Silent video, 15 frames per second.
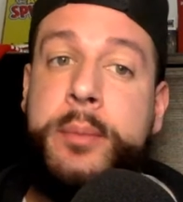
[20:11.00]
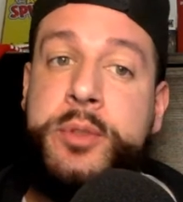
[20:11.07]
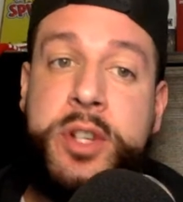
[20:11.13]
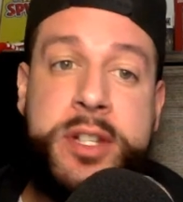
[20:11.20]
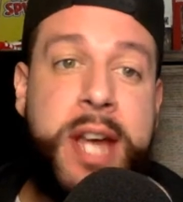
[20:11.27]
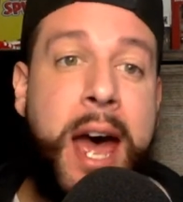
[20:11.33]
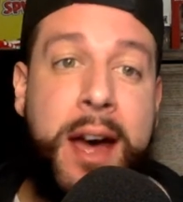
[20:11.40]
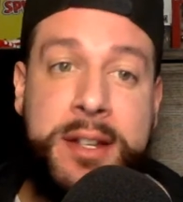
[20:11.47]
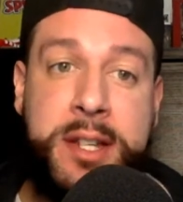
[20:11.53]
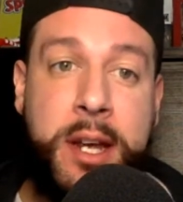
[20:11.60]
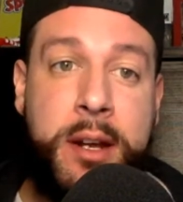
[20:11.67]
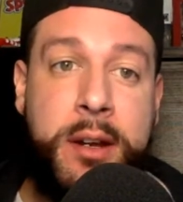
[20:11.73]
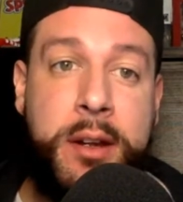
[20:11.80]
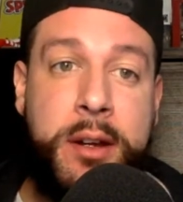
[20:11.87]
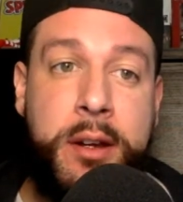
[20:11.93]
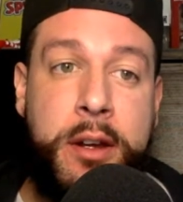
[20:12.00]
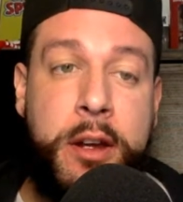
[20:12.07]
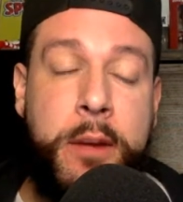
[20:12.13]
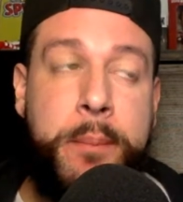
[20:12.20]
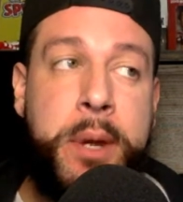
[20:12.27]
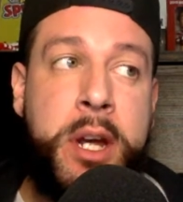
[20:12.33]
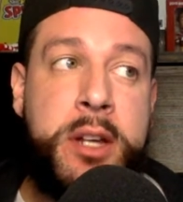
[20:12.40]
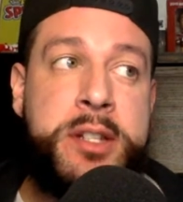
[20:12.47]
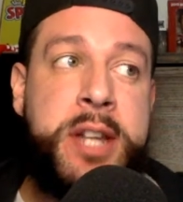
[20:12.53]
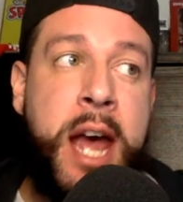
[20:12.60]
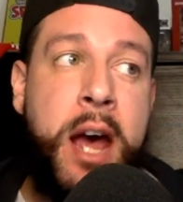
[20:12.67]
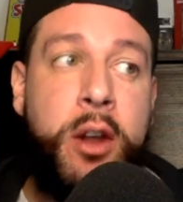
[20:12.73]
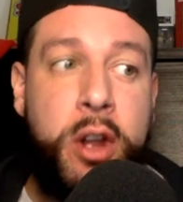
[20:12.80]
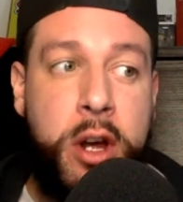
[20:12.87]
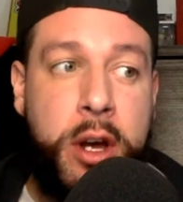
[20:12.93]
Just asking. Because
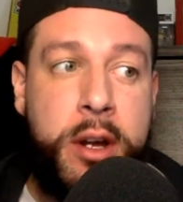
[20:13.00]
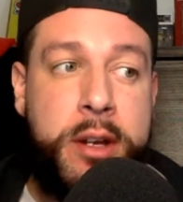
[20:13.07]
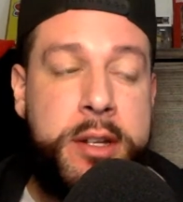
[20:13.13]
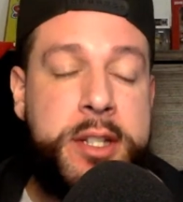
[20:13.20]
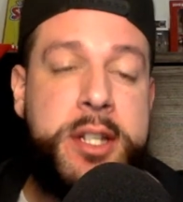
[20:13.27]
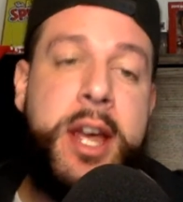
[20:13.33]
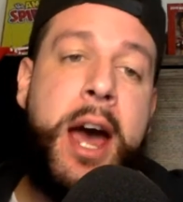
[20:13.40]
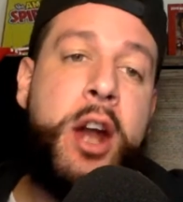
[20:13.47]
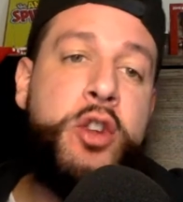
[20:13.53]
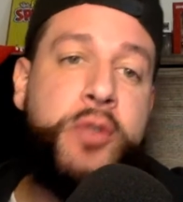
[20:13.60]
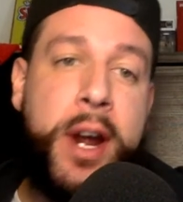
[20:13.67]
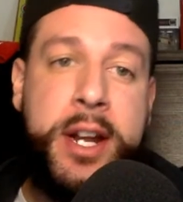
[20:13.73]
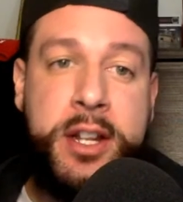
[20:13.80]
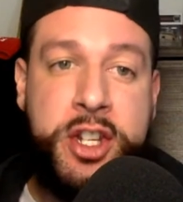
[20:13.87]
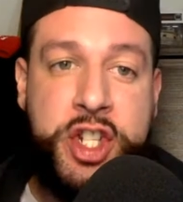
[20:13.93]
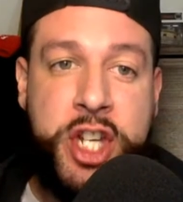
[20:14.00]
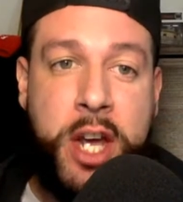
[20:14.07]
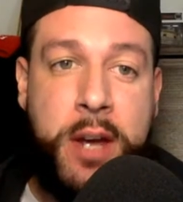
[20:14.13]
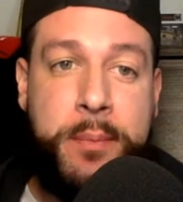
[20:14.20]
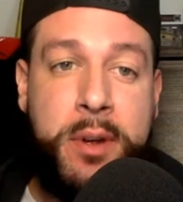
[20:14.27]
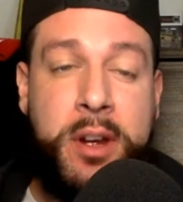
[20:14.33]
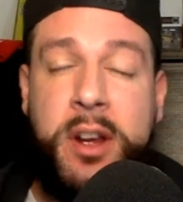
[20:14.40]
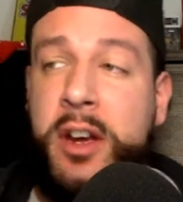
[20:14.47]
now, look, Seattle's right at the shit.